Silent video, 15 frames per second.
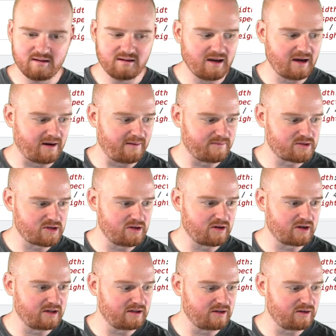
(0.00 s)
Yeah, so you
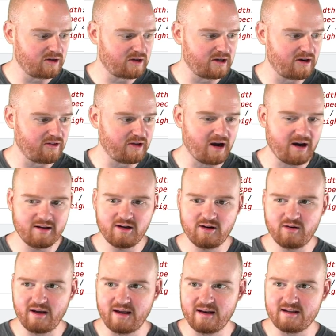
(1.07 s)
can you can hear the
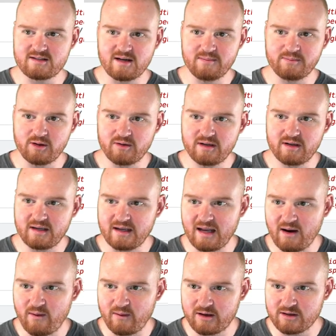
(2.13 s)
audio and it's uploaded and
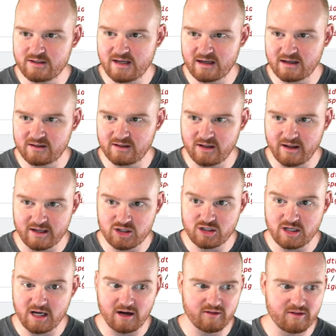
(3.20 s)
now we could technically like
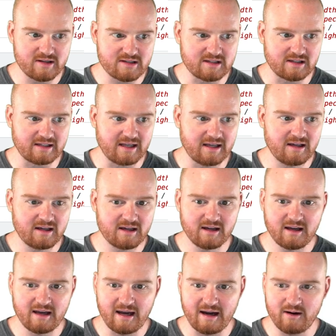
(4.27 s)
share this link
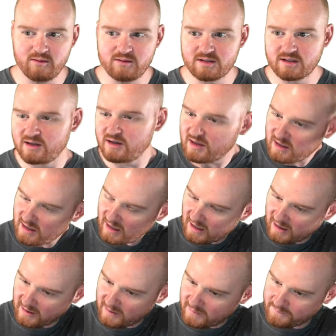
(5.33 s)
out.
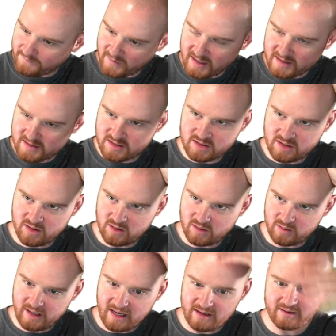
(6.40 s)
Um, and
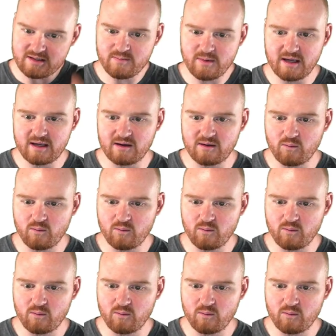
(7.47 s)
so yeah, let's make